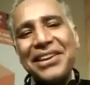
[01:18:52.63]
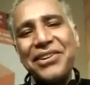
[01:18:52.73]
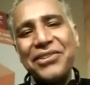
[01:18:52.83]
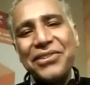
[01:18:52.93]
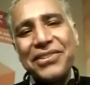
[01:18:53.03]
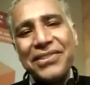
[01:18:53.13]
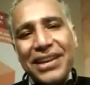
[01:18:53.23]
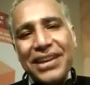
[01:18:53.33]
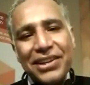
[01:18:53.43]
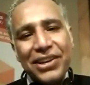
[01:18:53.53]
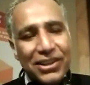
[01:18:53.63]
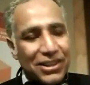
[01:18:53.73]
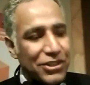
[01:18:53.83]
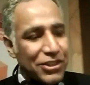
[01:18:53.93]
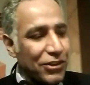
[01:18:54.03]
Thank you. Thanks a
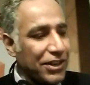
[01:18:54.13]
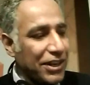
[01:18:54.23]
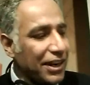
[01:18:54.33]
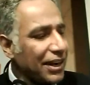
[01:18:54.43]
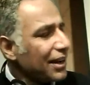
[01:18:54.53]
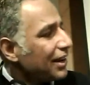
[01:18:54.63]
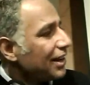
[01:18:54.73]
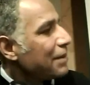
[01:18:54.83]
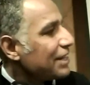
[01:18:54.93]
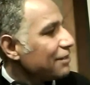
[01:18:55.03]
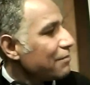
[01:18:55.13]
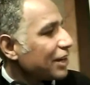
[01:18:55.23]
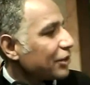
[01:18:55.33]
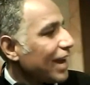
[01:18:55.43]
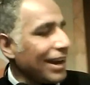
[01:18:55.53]
lot, Ashok. Let me turn
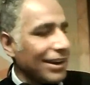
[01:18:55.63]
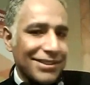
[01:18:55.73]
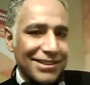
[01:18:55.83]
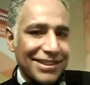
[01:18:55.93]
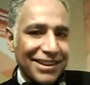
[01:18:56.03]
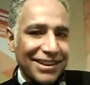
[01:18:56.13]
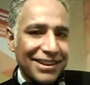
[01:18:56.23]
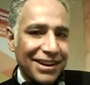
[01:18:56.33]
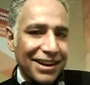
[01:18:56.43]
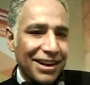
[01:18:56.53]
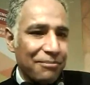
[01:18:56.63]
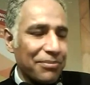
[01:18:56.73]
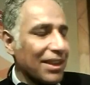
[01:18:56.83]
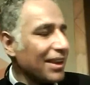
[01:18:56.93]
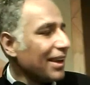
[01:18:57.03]
back to Alice then,
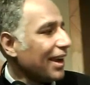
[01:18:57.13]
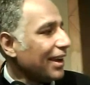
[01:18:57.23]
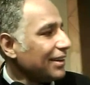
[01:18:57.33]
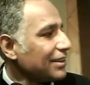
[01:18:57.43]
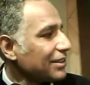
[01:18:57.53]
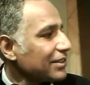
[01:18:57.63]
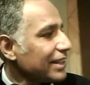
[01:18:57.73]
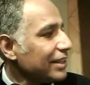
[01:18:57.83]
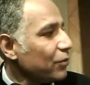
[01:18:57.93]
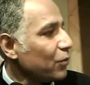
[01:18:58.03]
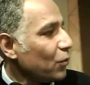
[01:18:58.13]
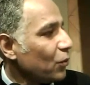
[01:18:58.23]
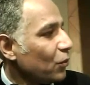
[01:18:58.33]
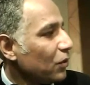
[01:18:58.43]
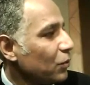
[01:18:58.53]
and see
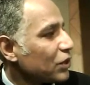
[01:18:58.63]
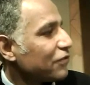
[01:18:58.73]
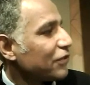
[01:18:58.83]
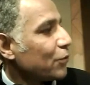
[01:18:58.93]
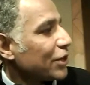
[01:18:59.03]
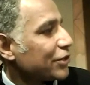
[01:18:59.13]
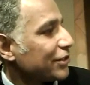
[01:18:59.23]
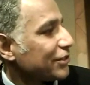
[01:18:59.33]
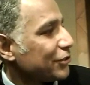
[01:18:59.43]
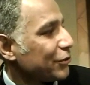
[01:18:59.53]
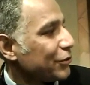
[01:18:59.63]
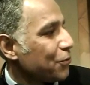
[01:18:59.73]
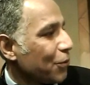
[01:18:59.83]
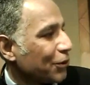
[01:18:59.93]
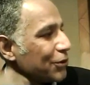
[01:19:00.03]
which of the questions do
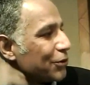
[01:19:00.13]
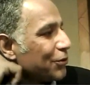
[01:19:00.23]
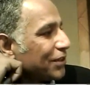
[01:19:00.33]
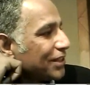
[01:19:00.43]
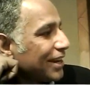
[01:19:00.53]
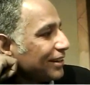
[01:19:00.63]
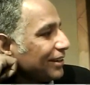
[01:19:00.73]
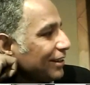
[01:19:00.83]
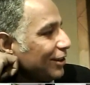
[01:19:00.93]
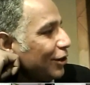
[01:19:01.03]
you want to tackle?